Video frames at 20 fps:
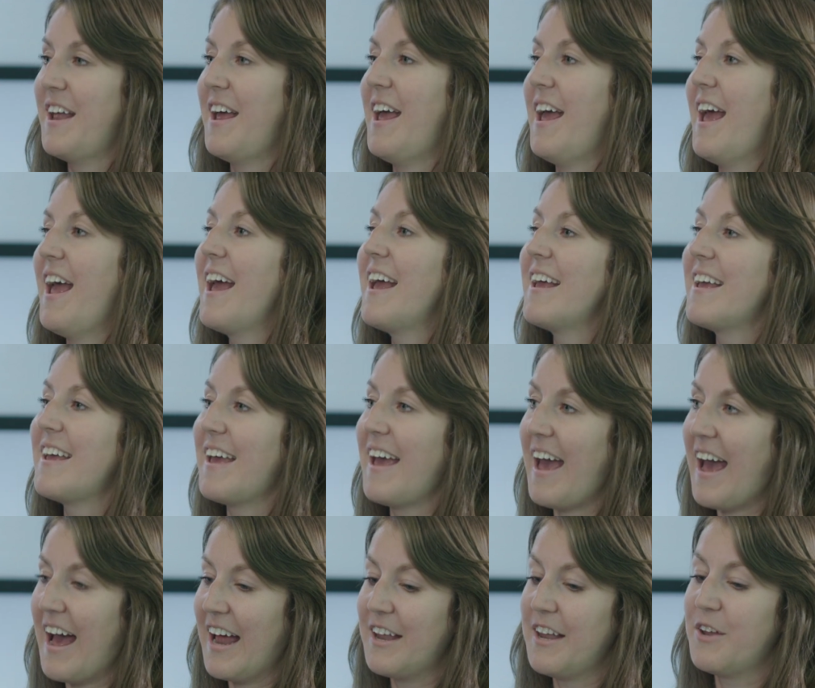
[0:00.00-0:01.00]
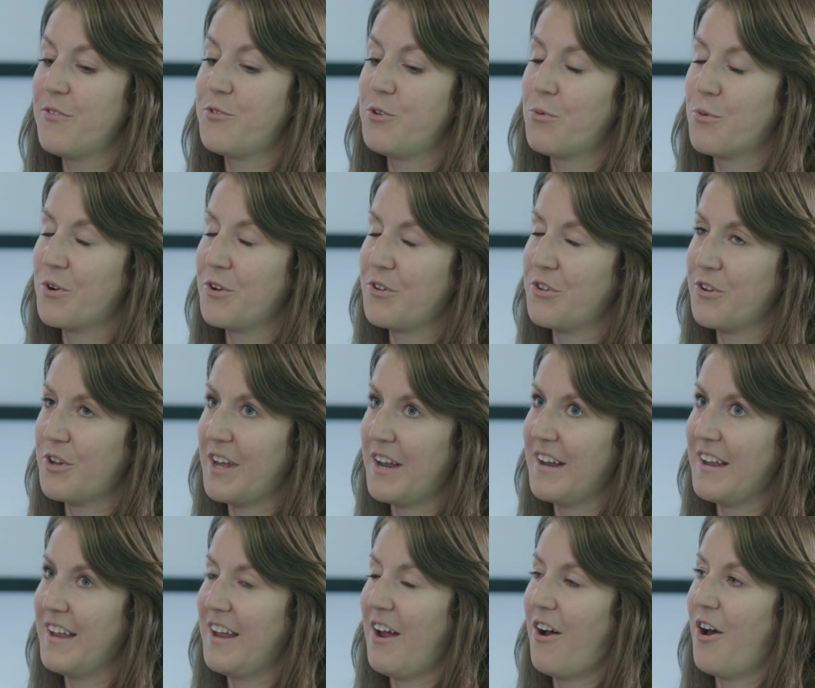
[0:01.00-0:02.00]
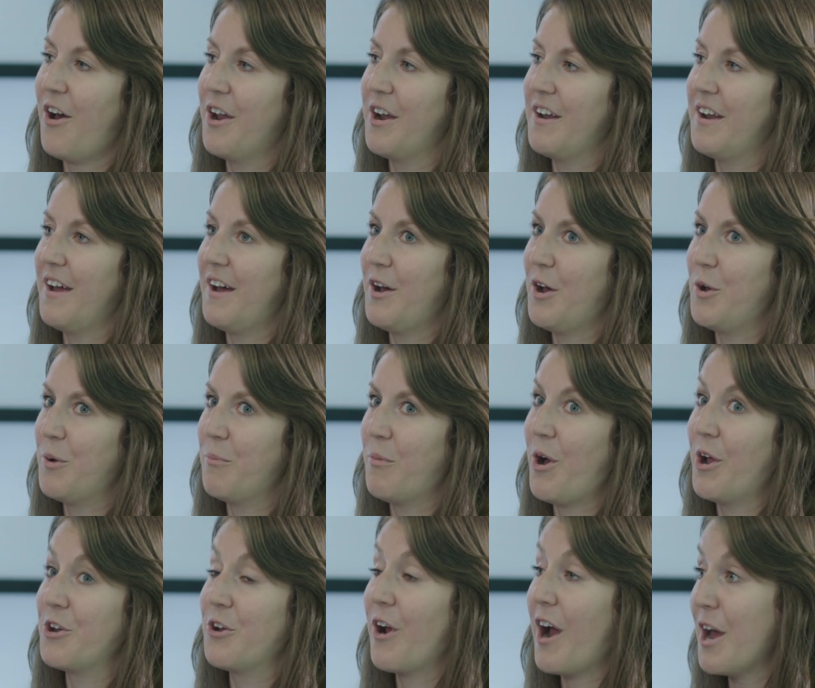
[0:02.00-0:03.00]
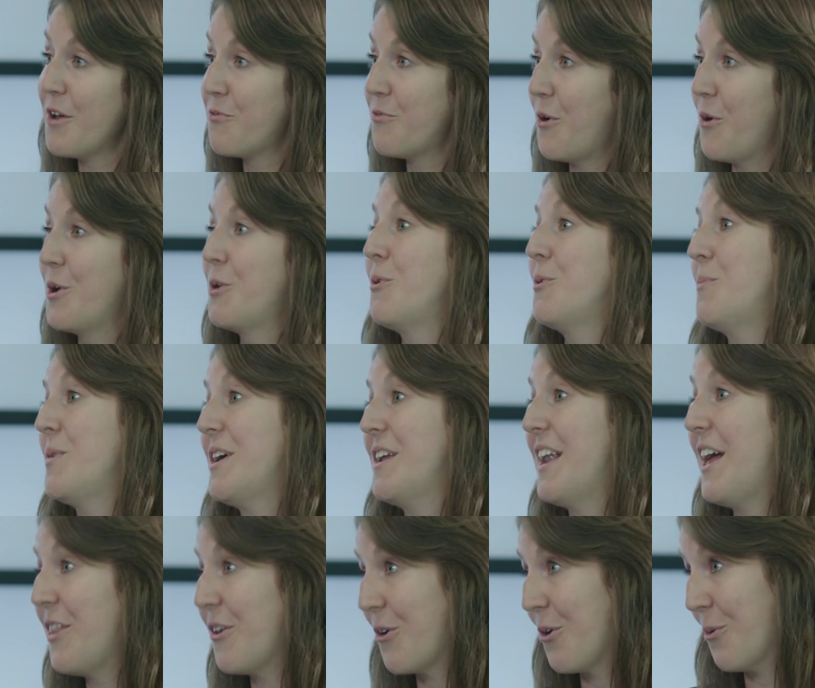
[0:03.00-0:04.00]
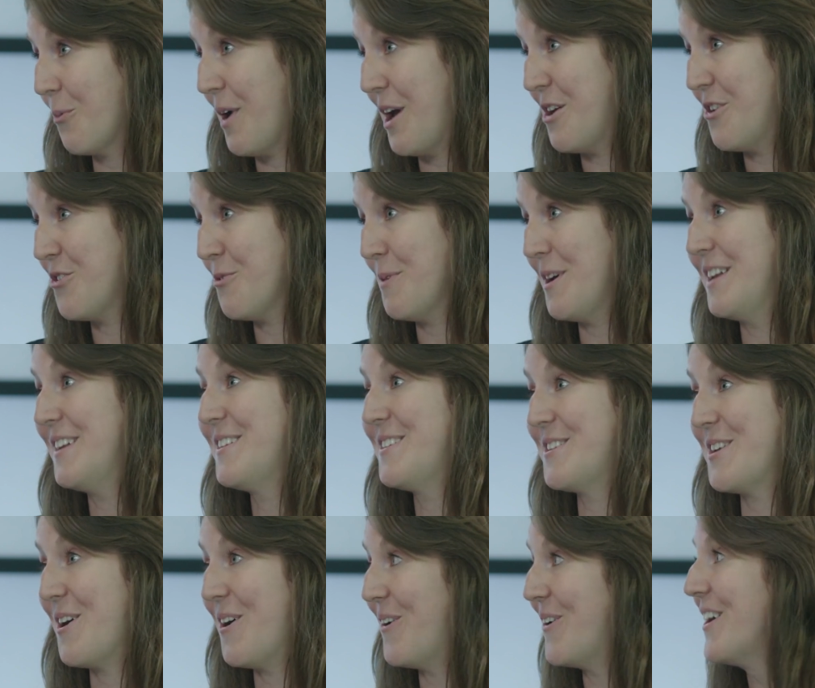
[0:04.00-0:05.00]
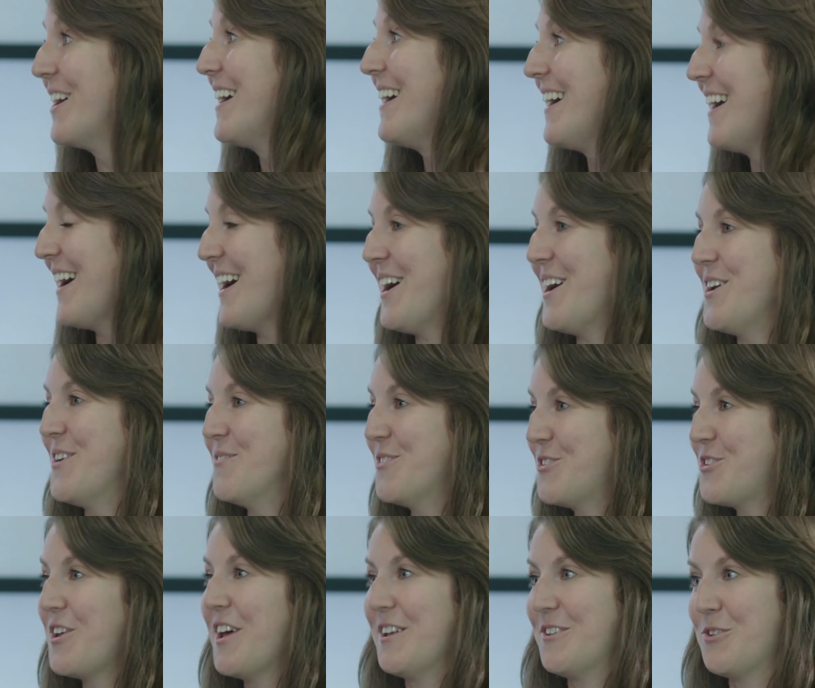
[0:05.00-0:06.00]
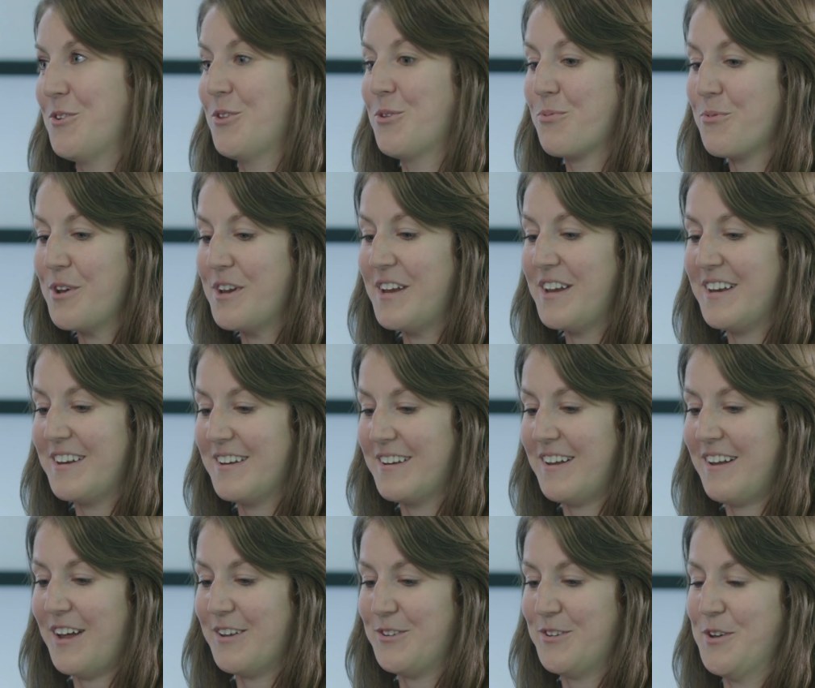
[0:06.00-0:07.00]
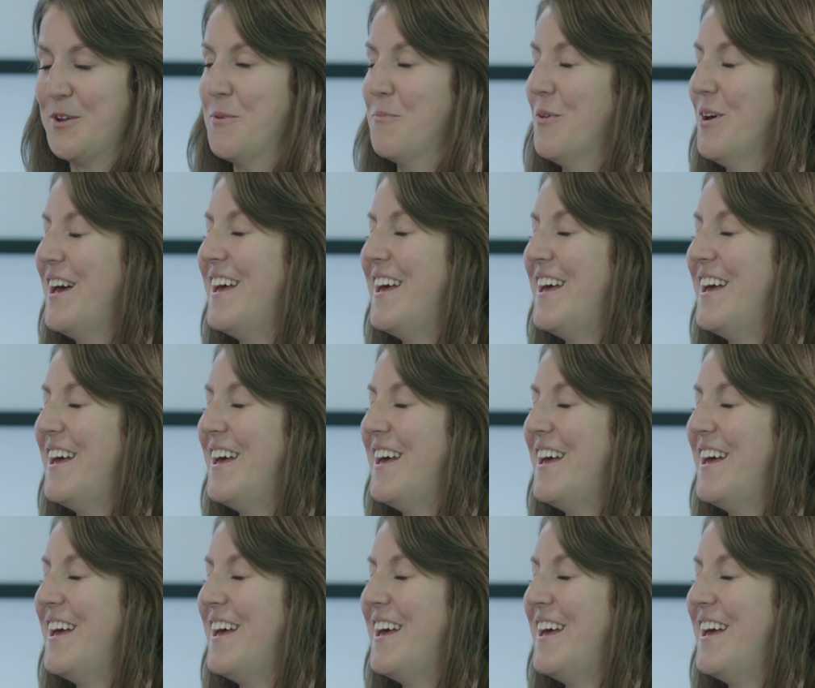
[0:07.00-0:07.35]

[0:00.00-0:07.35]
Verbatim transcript: Oh, adaptive. Yeah, and if you were to look at it on um, on your iPhone, it would be another arrangement. So, um, so yeah, so three custom